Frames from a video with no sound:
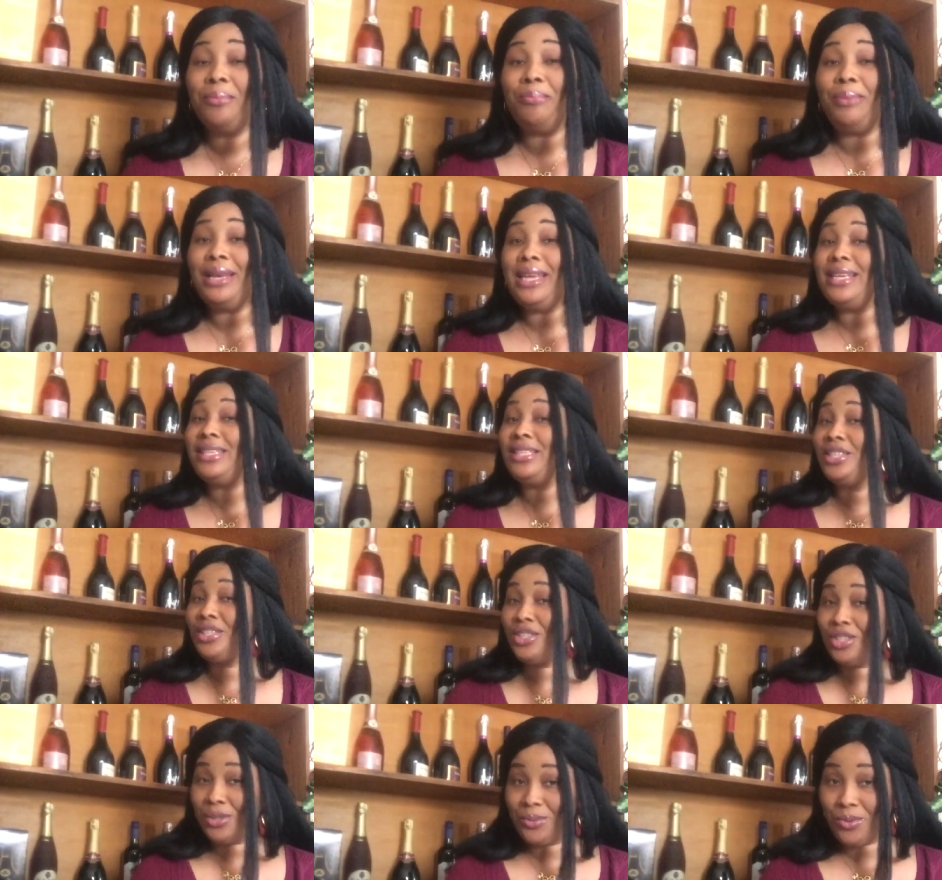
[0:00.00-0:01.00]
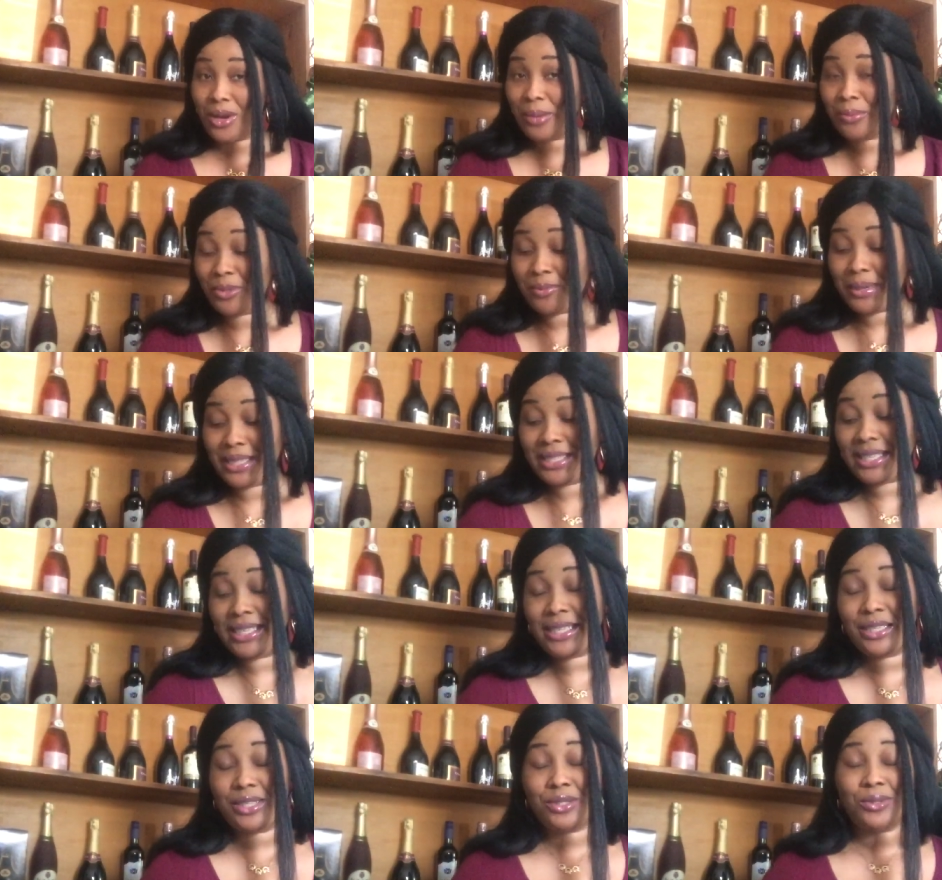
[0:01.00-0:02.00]
please subscribe to my
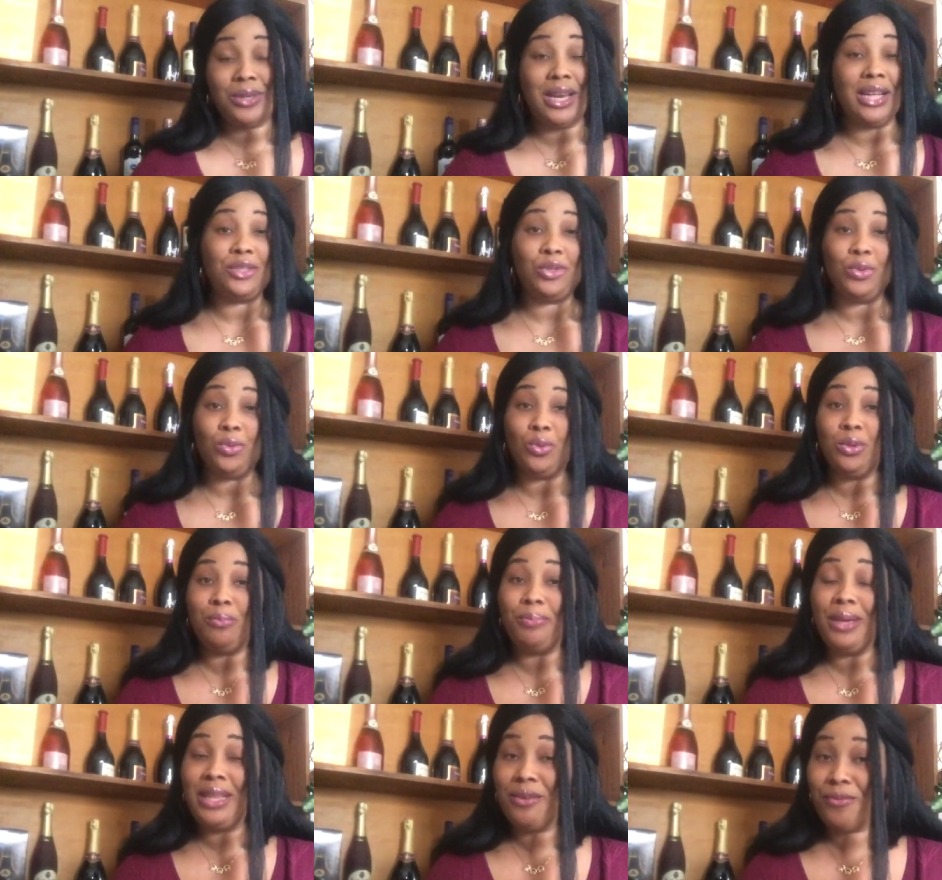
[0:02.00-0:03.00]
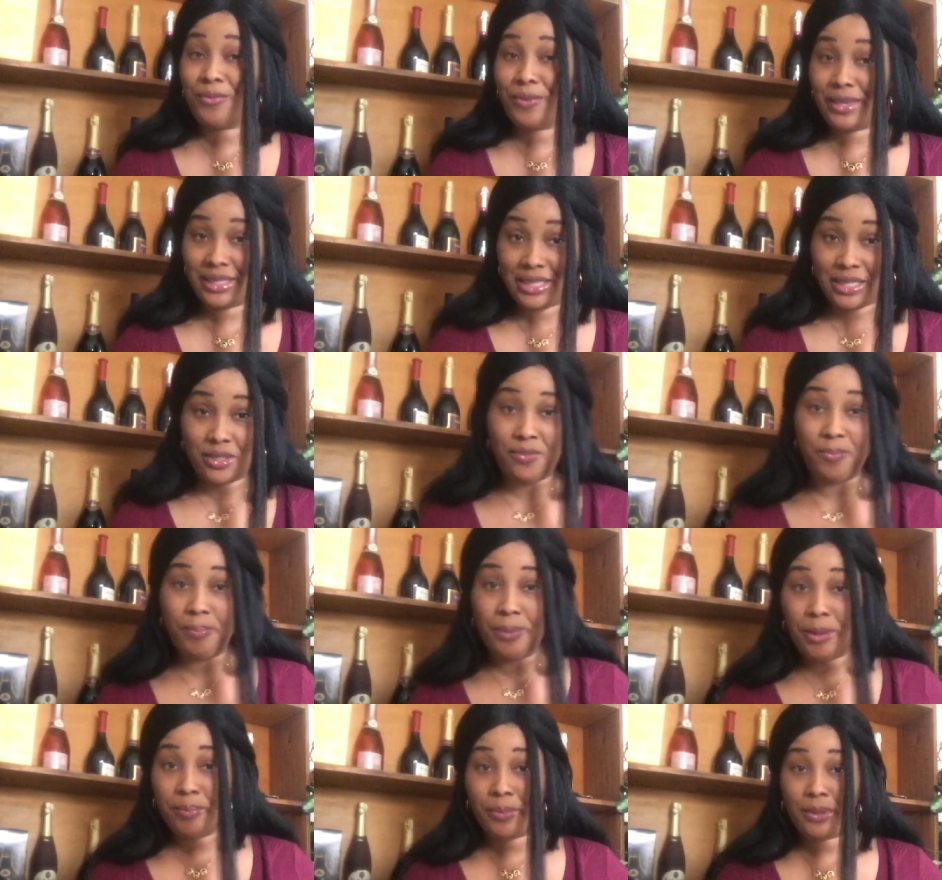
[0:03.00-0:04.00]
channel so that you will be the first set of
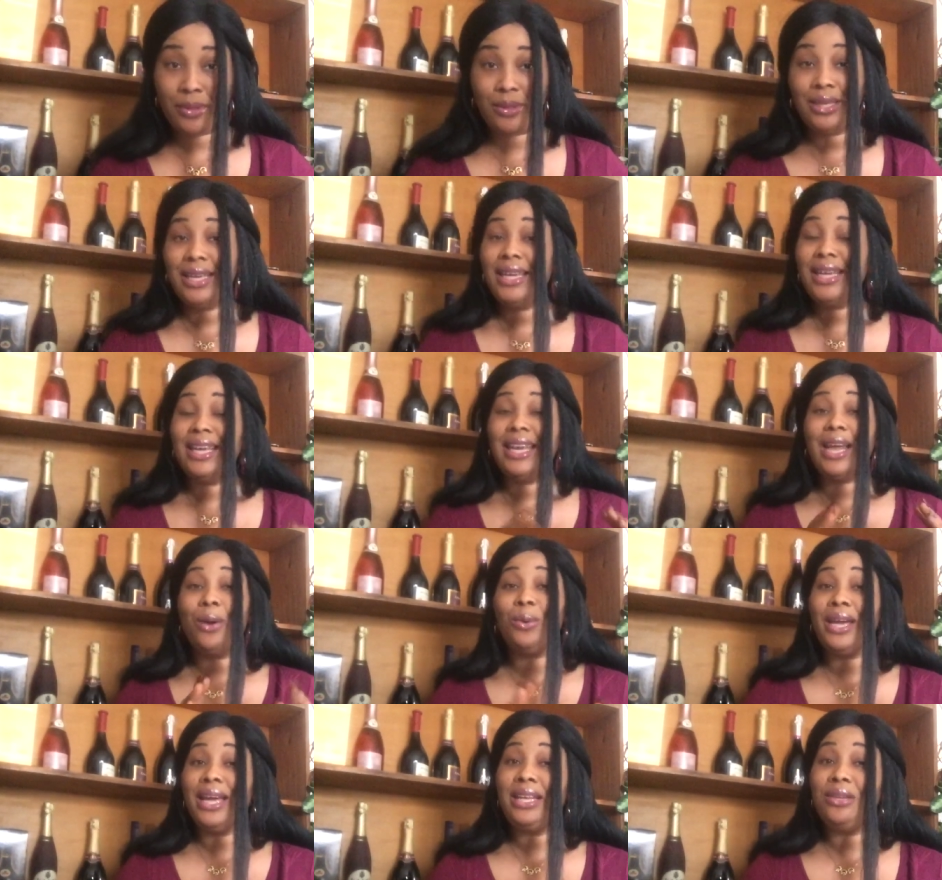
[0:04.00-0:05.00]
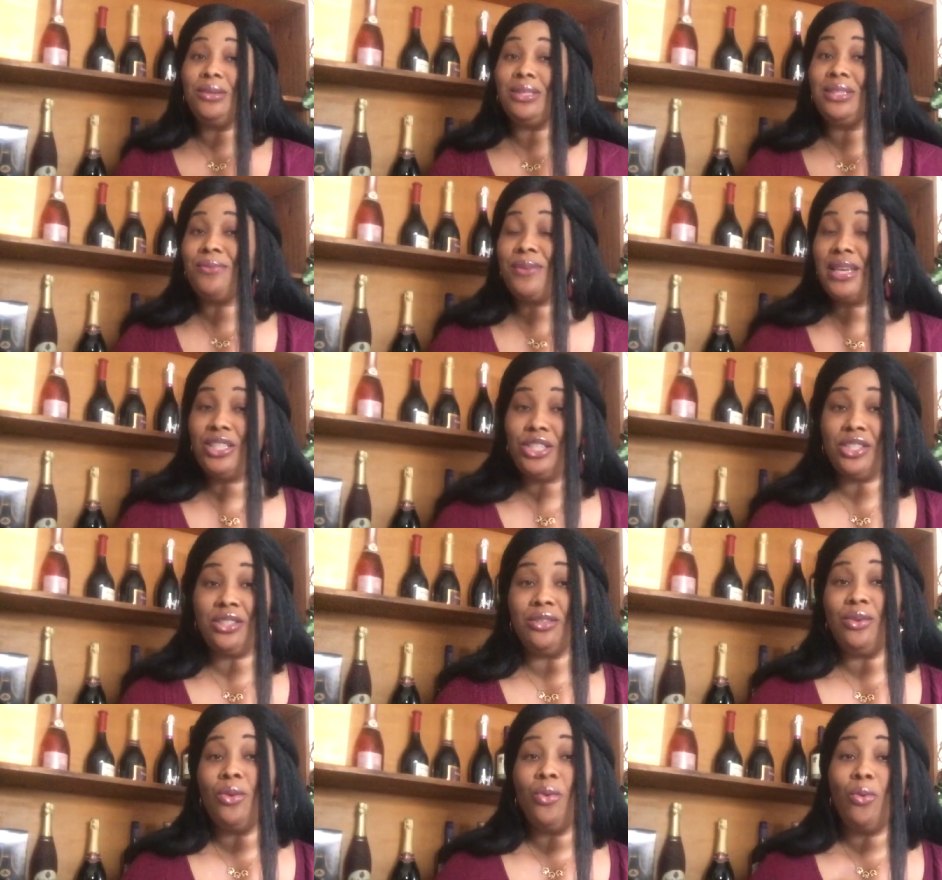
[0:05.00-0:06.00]
people that will get
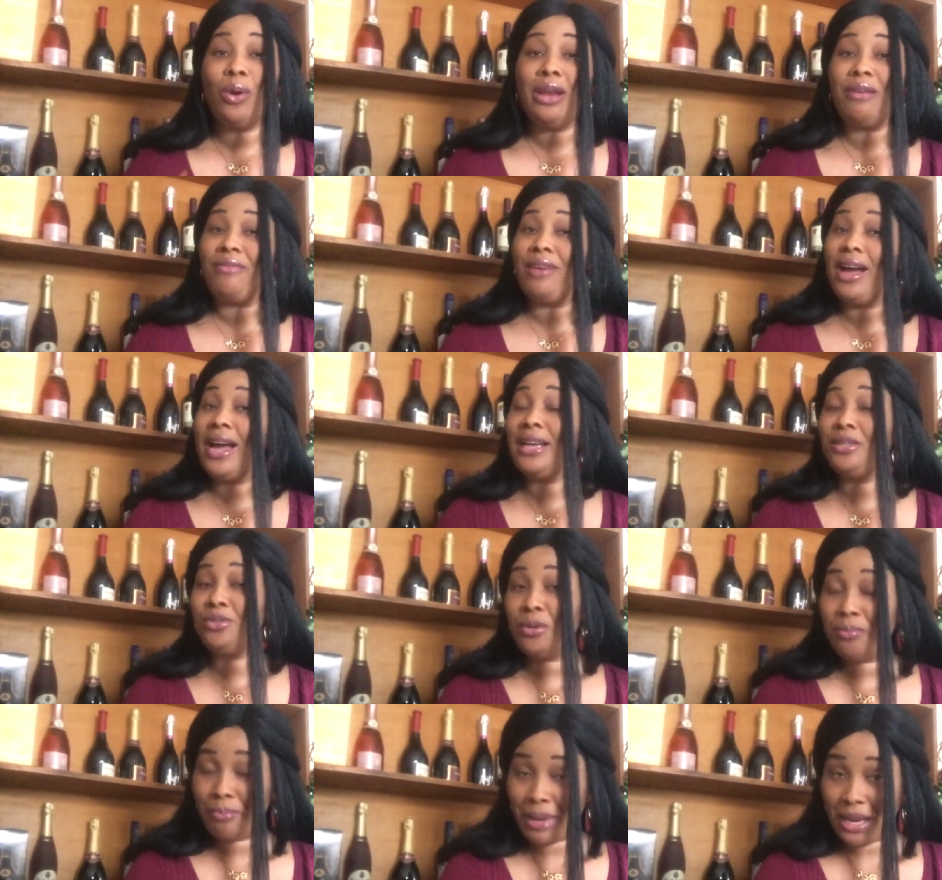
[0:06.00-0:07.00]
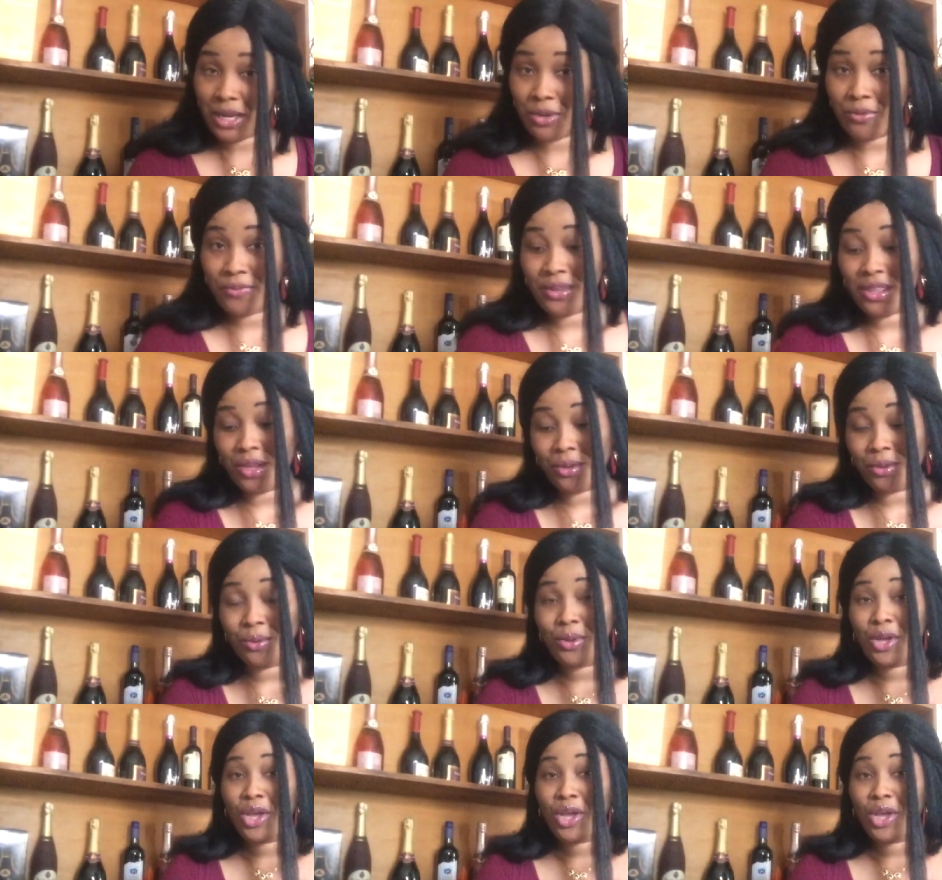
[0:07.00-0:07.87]
notification whenever I drop my new video.